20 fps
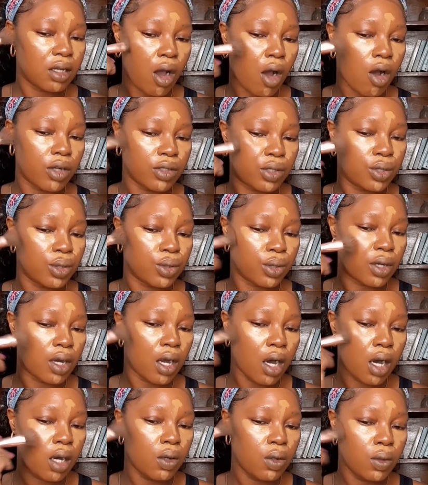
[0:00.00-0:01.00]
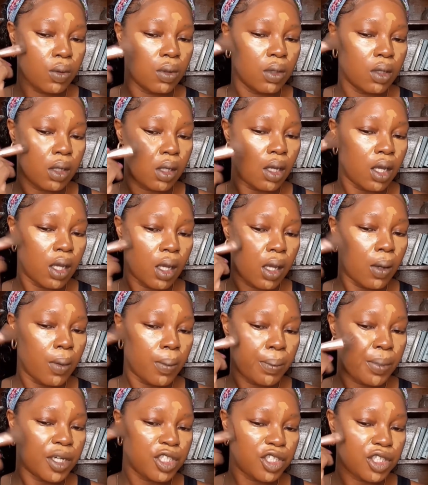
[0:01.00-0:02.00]
contour out,
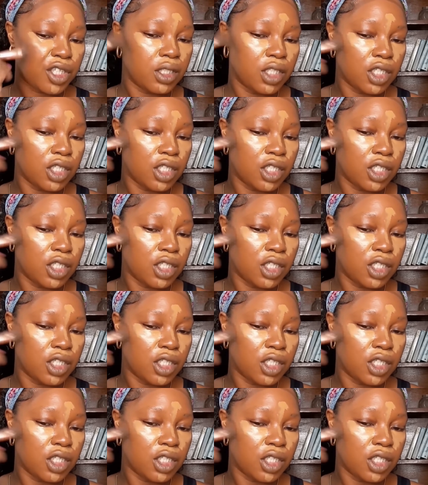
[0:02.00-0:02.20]
pushing